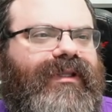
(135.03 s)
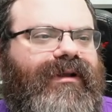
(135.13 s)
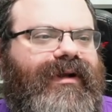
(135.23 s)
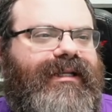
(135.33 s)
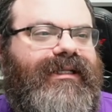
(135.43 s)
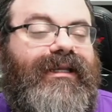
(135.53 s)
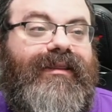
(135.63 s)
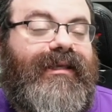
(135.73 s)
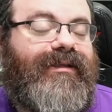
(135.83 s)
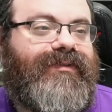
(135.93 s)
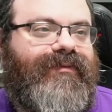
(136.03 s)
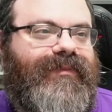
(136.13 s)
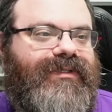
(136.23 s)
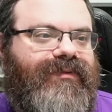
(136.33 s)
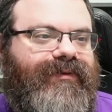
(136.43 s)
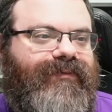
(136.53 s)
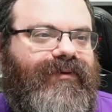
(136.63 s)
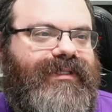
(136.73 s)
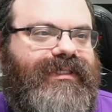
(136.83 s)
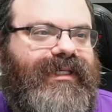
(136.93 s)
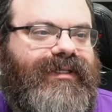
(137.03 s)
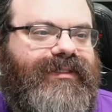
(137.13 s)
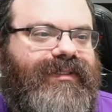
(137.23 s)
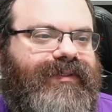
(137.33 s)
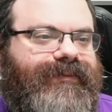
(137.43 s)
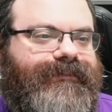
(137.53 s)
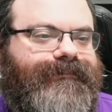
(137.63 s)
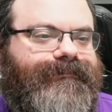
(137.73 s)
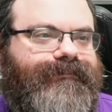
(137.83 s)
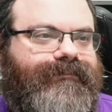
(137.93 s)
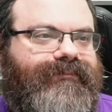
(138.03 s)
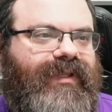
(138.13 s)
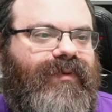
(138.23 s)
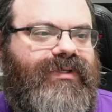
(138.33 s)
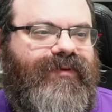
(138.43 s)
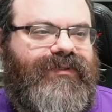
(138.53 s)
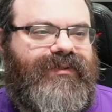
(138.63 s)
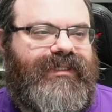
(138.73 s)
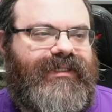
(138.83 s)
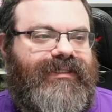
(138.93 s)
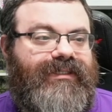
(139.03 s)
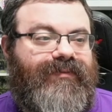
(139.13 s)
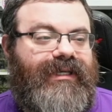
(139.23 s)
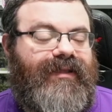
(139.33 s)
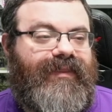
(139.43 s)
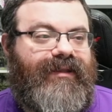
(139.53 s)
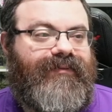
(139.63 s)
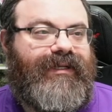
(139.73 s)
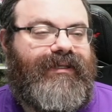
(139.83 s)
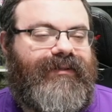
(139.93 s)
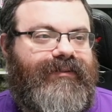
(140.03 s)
all right, anything else from this three, four, and six? We do have two sixes, though. We got that already.